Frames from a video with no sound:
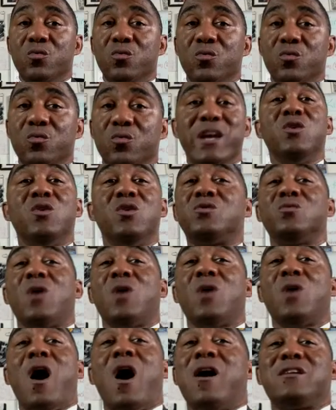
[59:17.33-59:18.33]
We
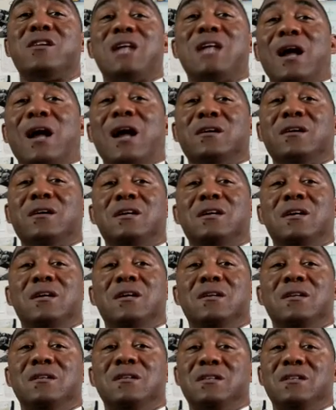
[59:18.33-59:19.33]
use our dollar
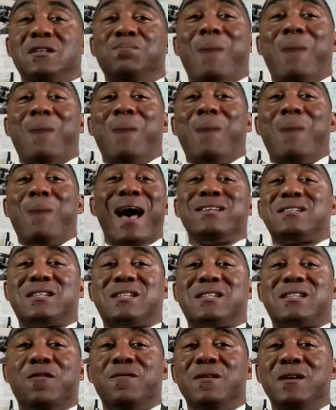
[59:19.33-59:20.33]
to buy
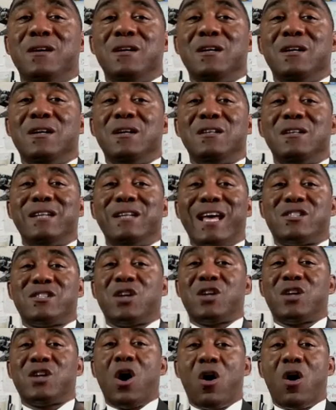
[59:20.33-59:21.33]
stuff
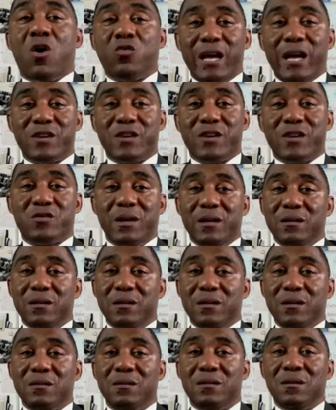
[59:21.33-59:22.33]
that's to our own detriment.